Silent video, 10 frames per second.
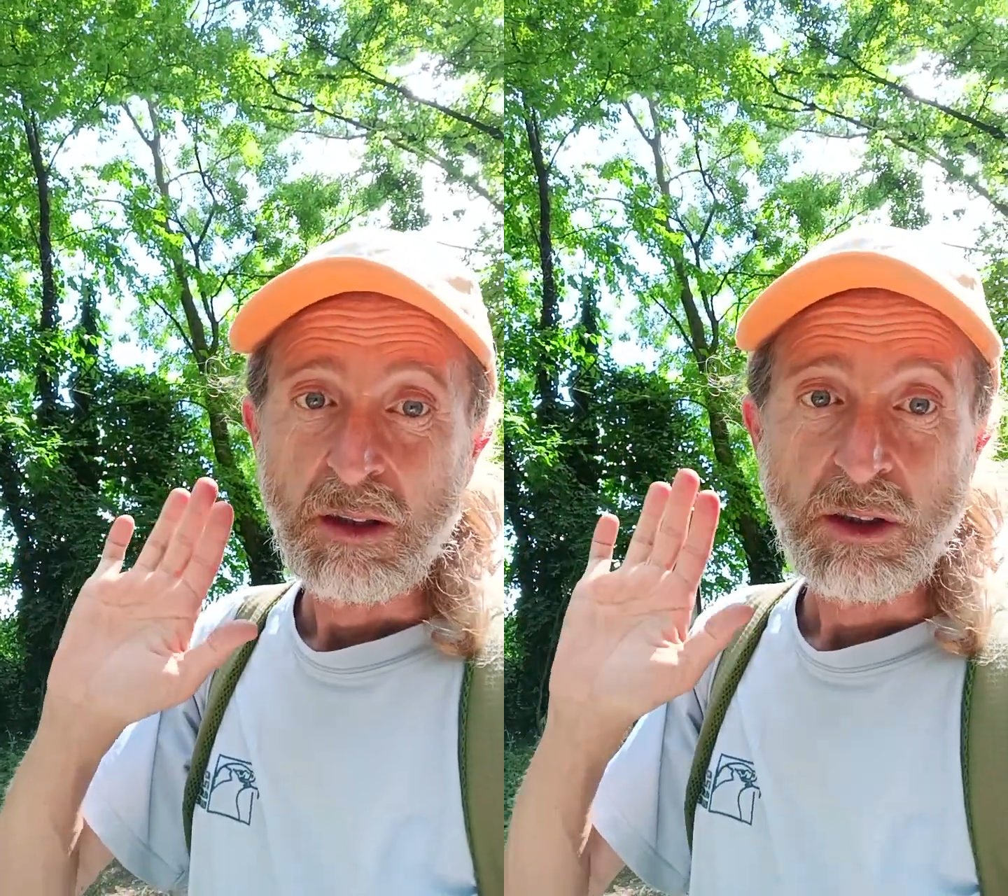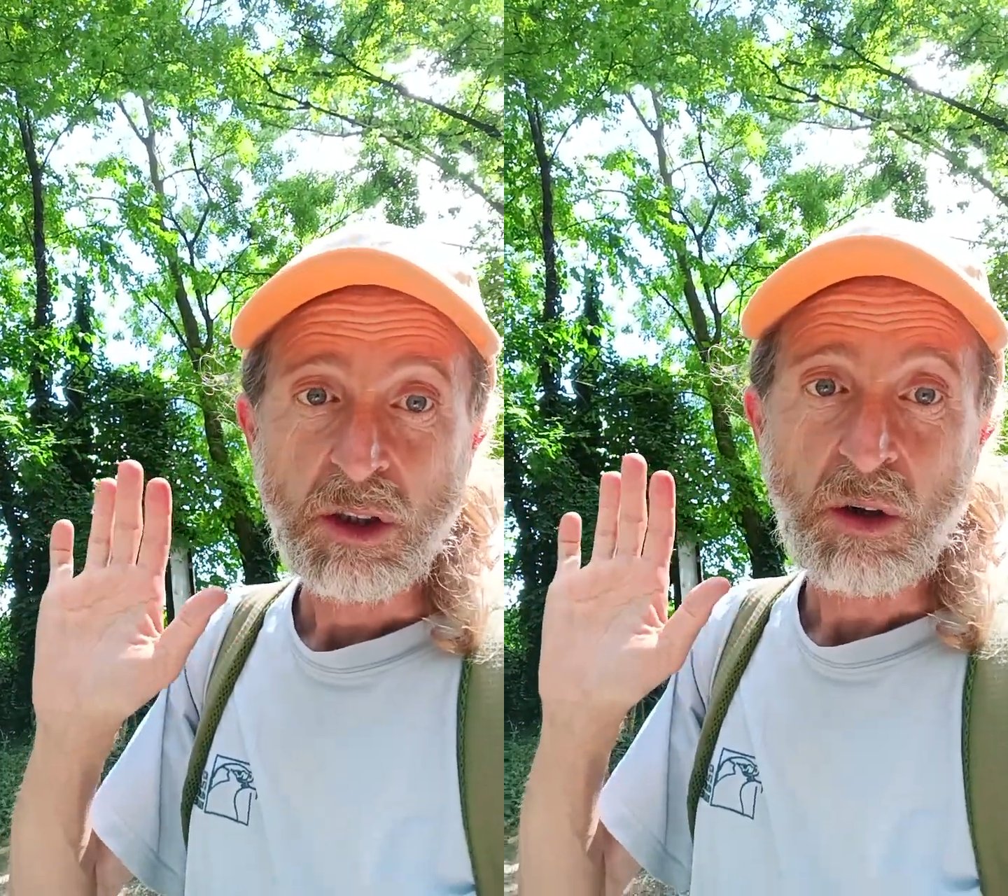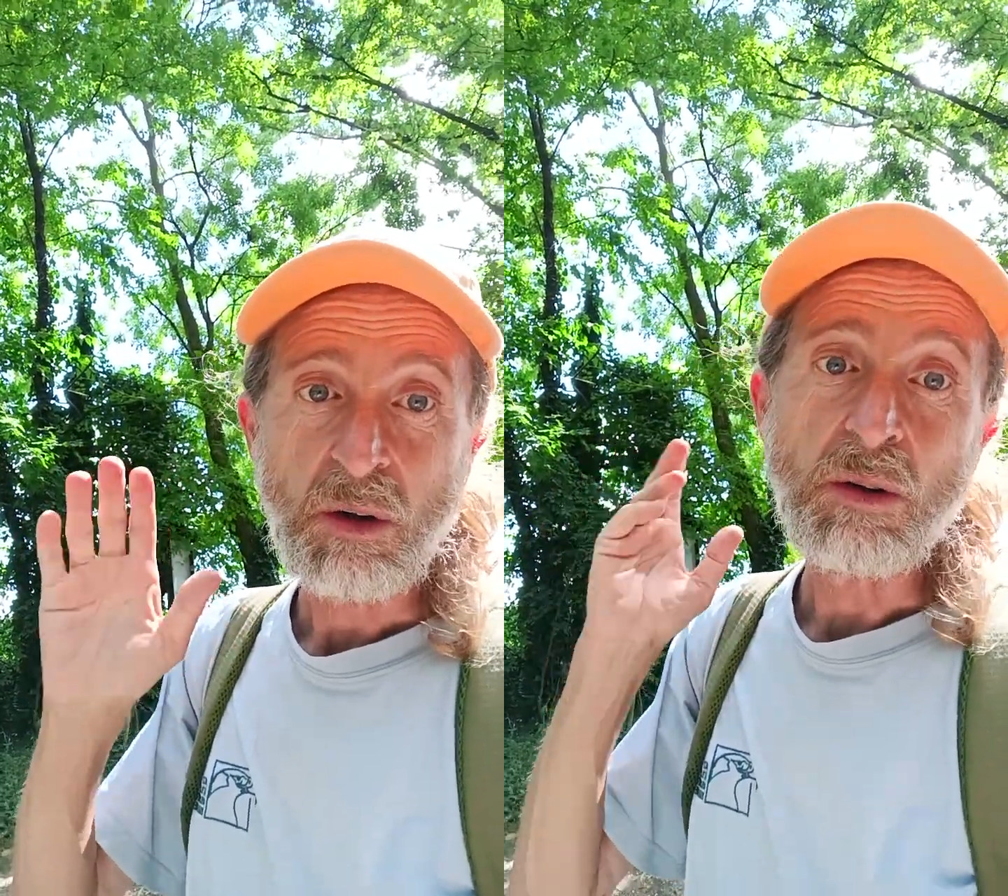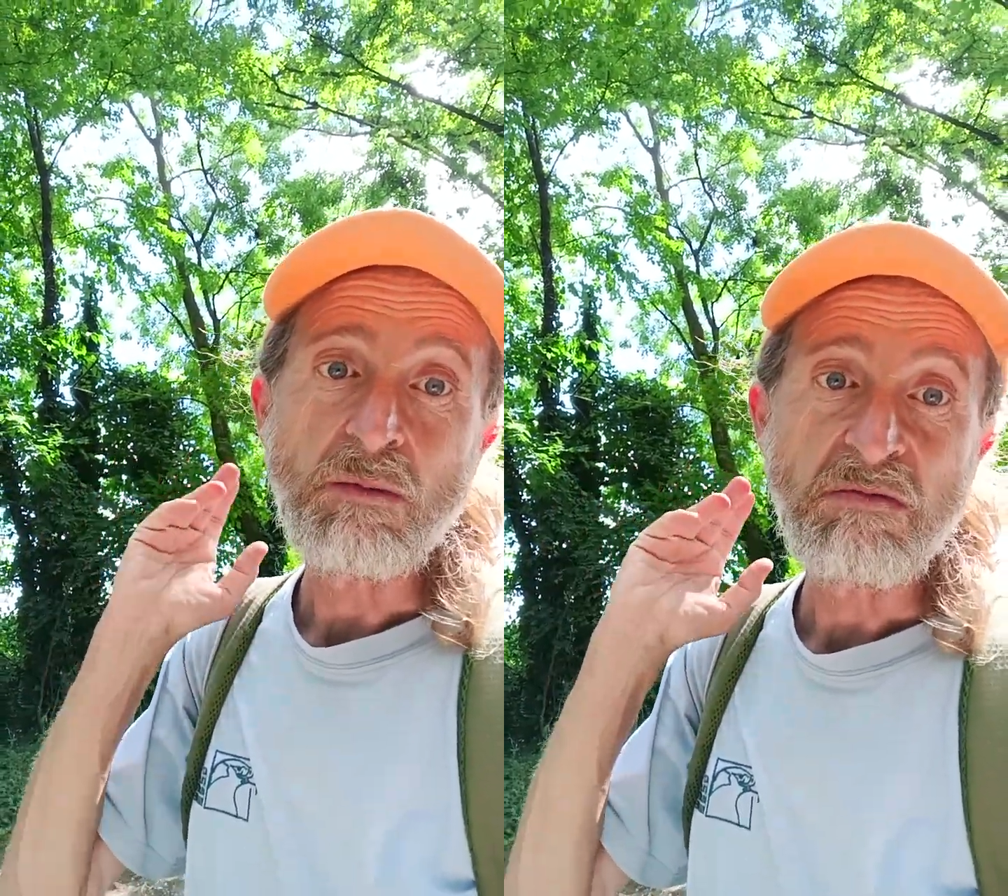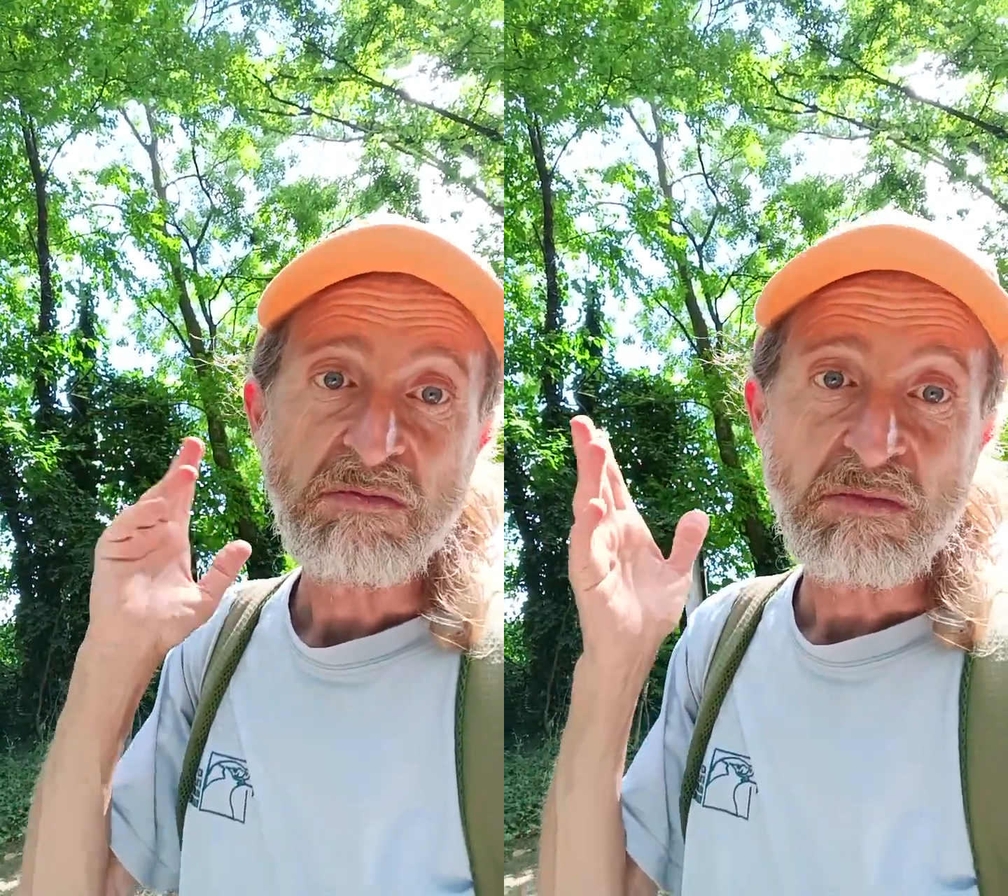So
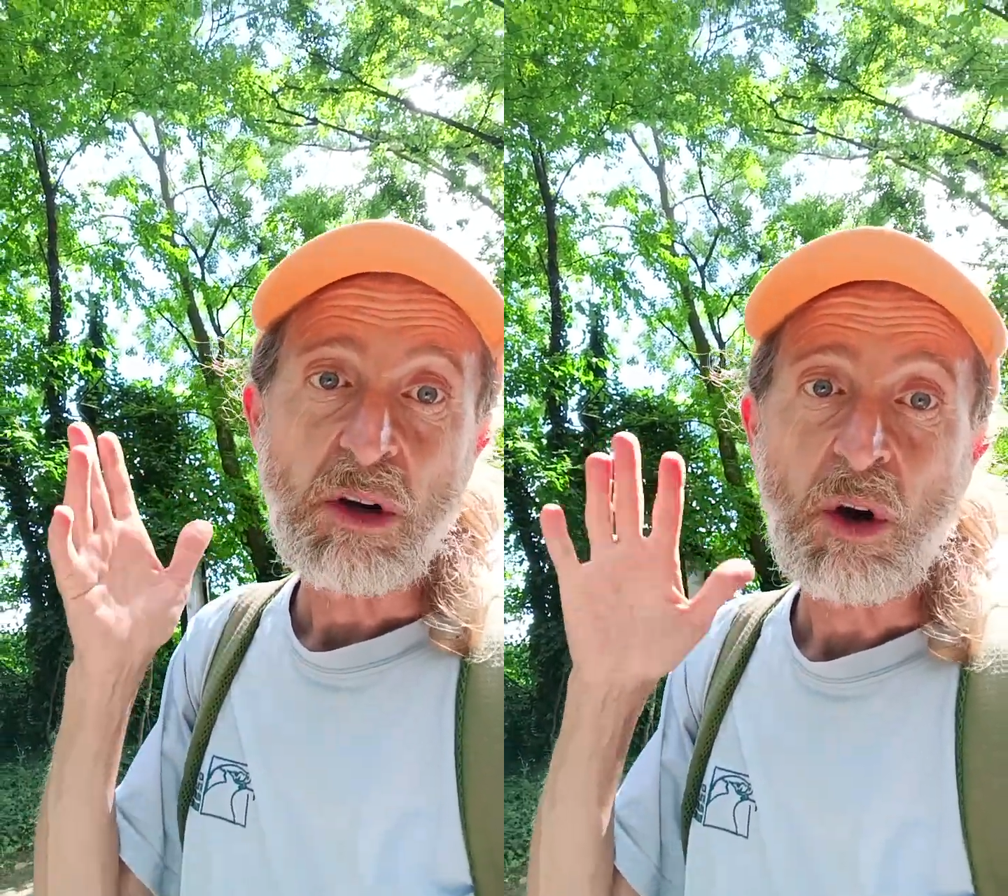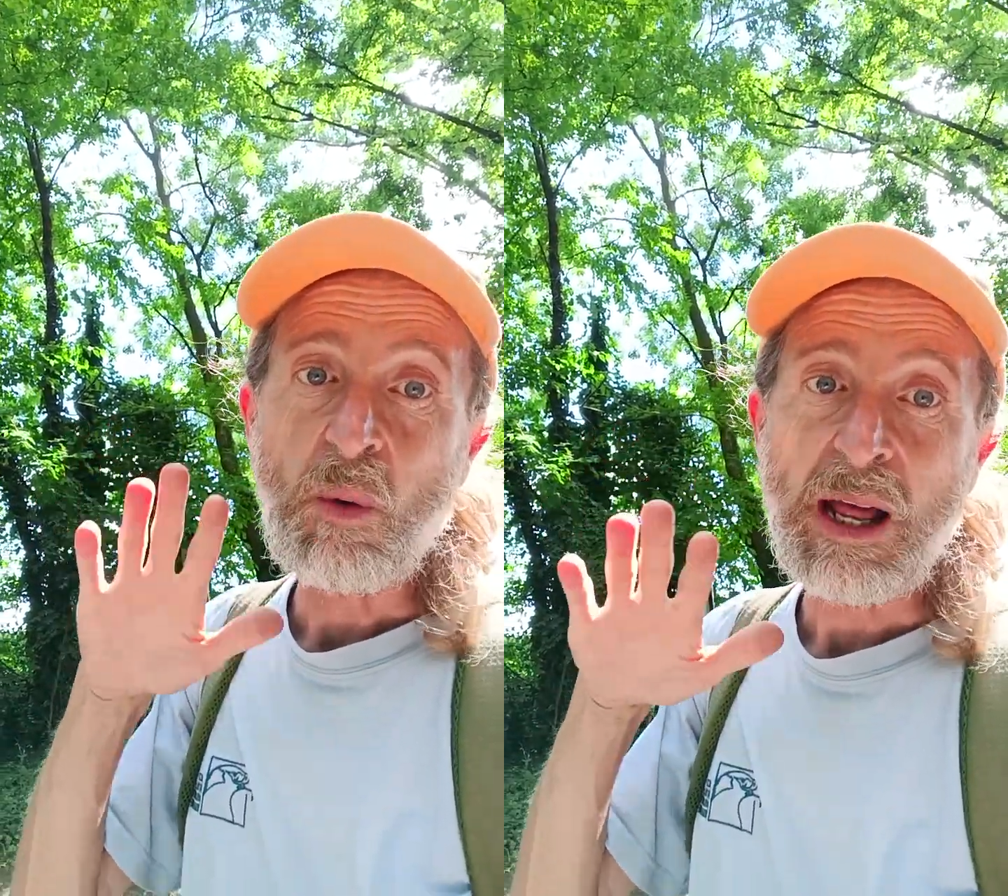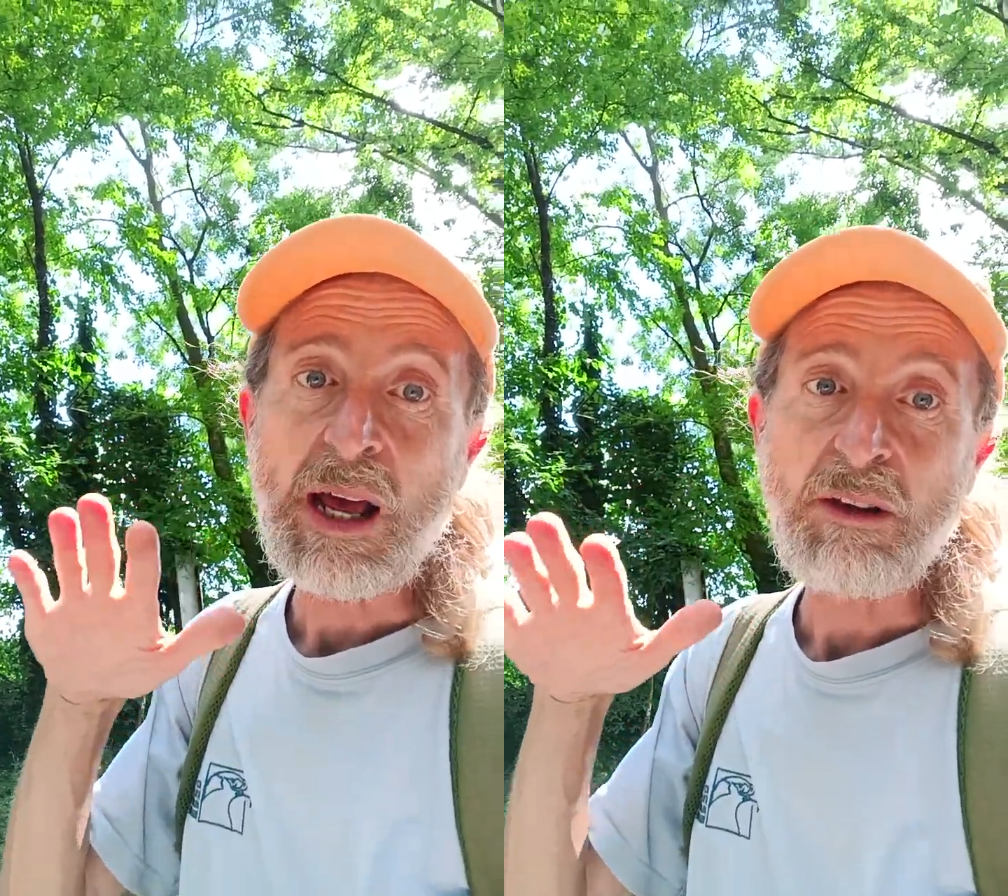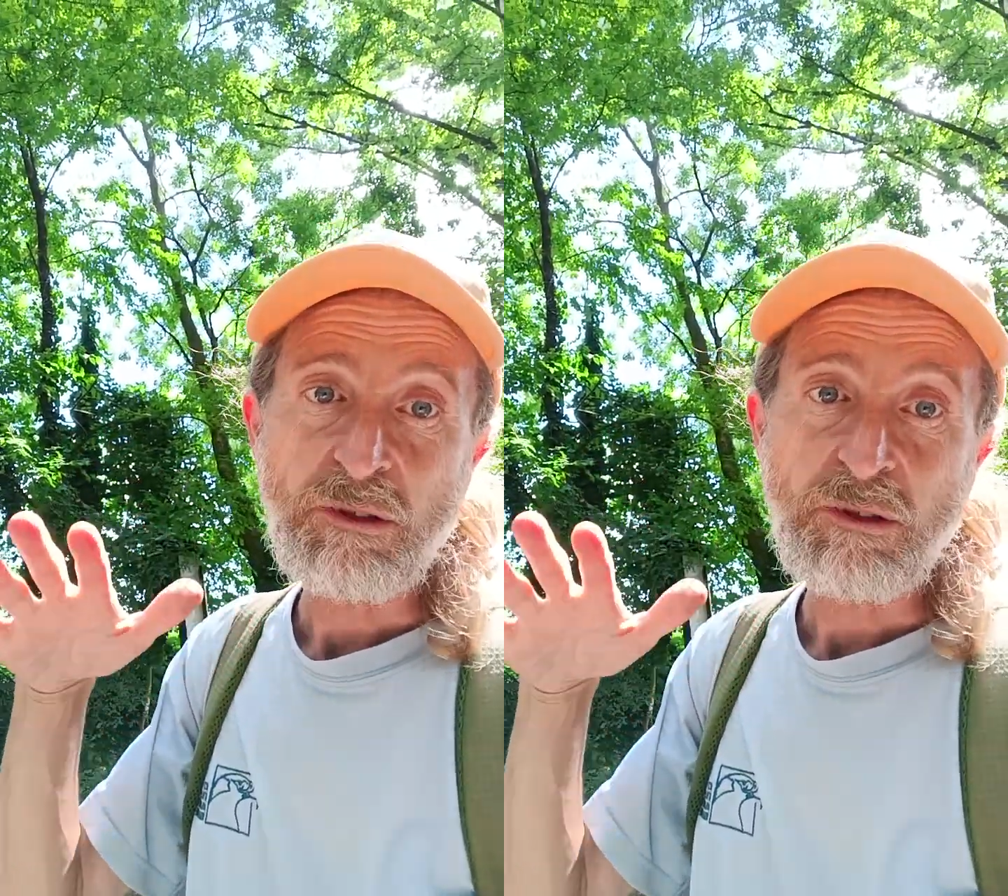low-lying